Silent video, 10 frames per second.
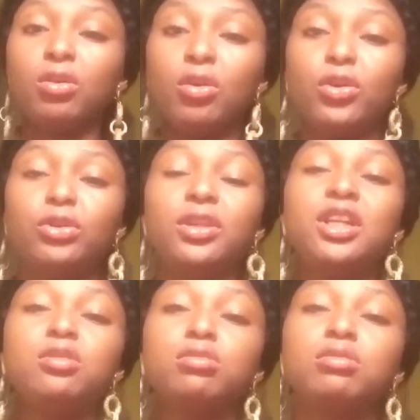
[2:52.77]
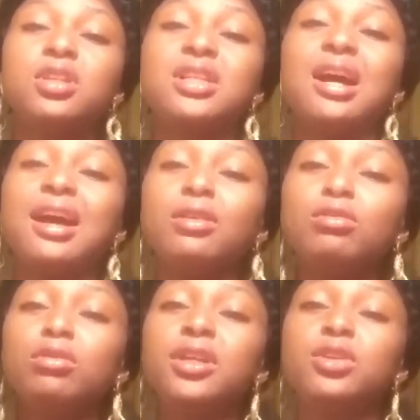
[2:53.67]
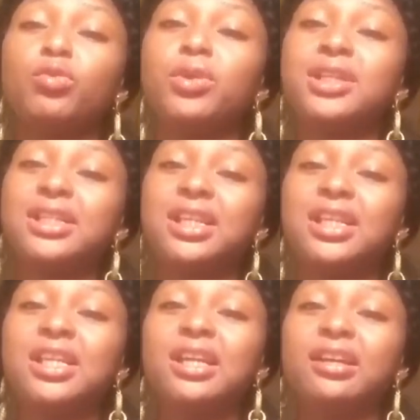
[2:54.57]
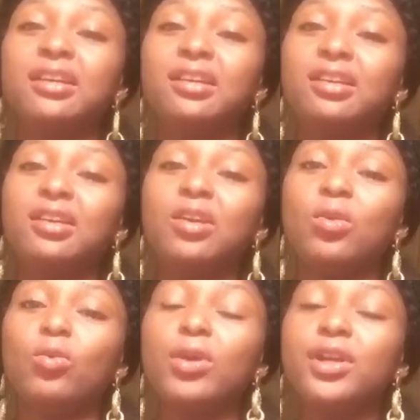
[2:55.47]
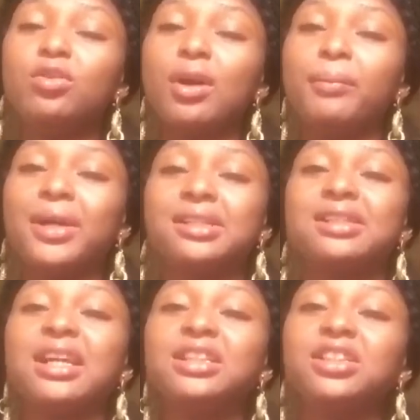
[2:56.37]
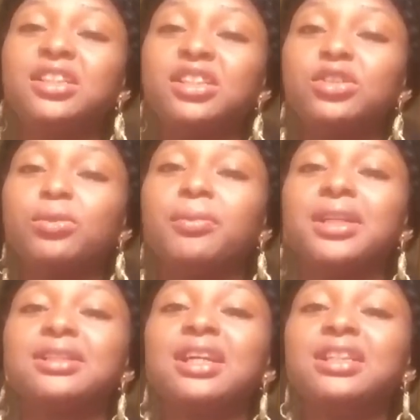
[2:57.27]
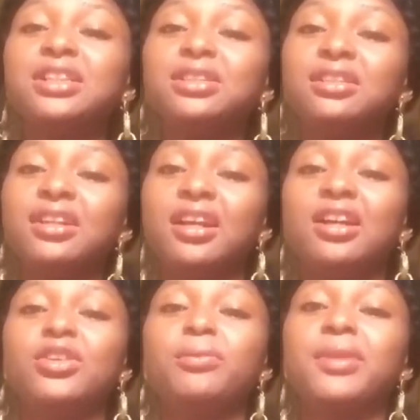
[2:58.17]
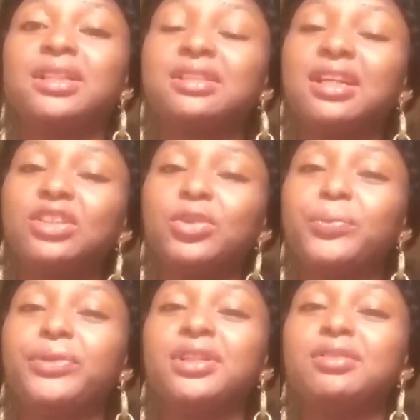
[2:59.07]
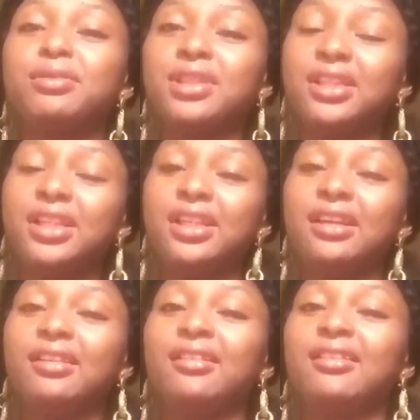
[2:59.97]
All you need to do is handle it with care. When you are massaging it, you massage your breast with care.